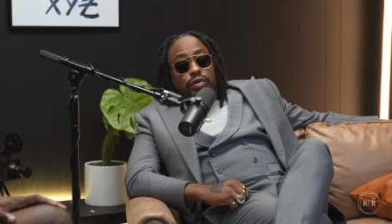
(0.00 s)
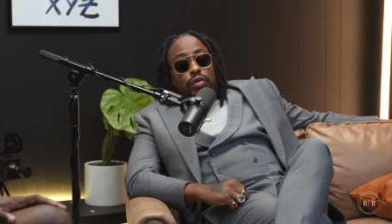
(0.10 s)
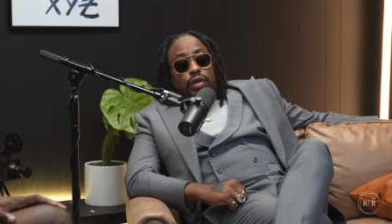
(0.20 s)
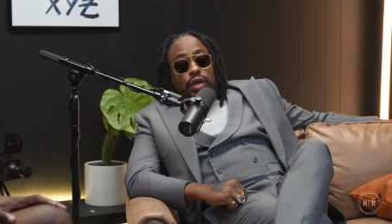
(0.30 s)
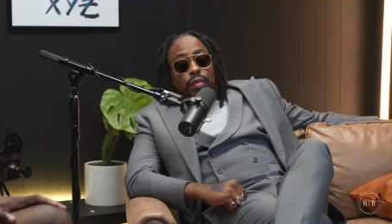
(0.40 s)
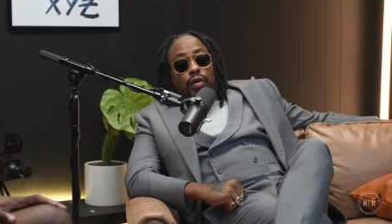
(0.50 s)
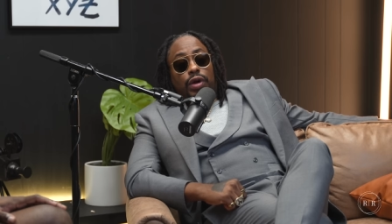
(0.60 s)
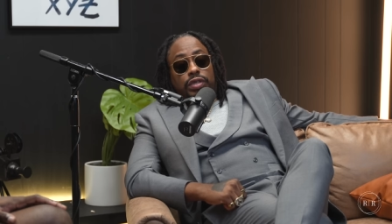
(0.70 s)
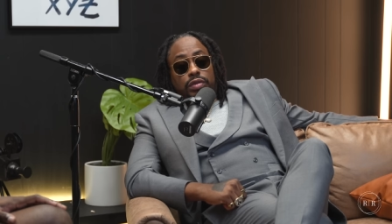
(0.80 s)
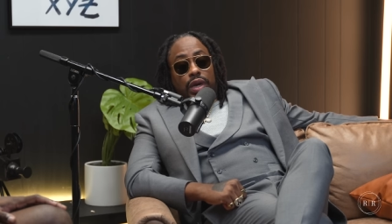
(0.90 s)
look
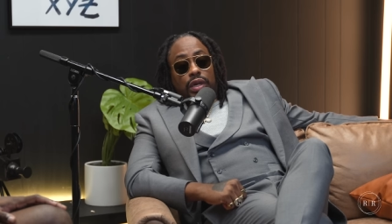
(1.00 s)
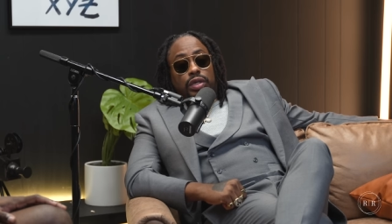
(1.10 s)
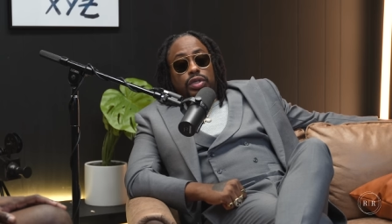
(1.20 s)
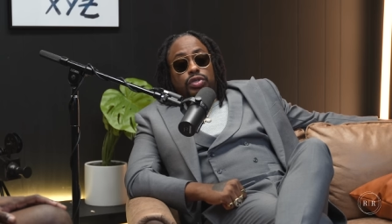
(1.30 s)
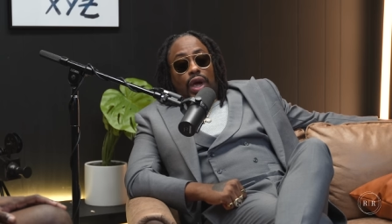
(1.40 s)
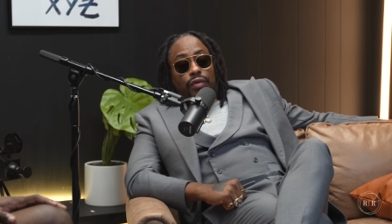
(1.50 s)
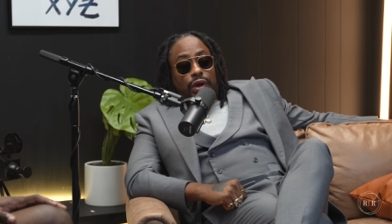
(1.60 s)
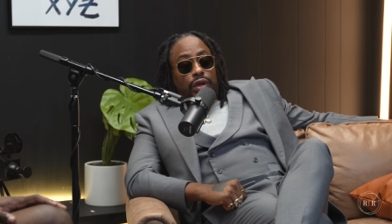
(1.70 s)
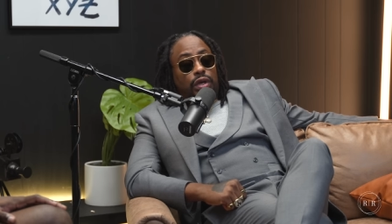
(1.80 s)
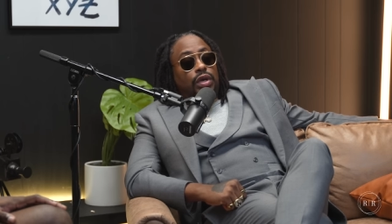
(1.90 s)
at the track
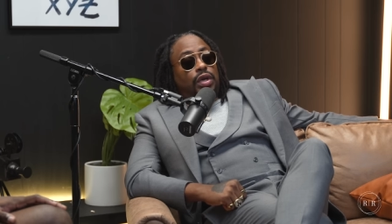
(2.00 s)
record.